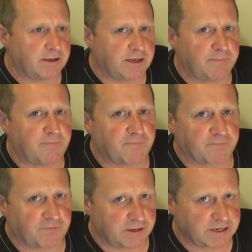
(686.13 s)
Did
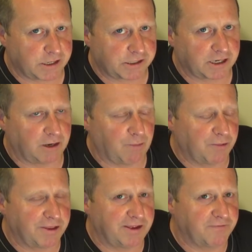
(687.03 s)
fantastically well
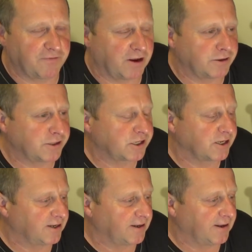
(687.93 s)
with it in France,
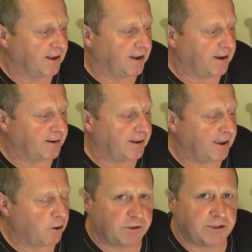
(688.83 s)
and I
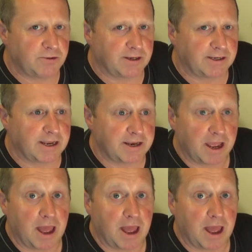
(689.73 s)
hope to do it again.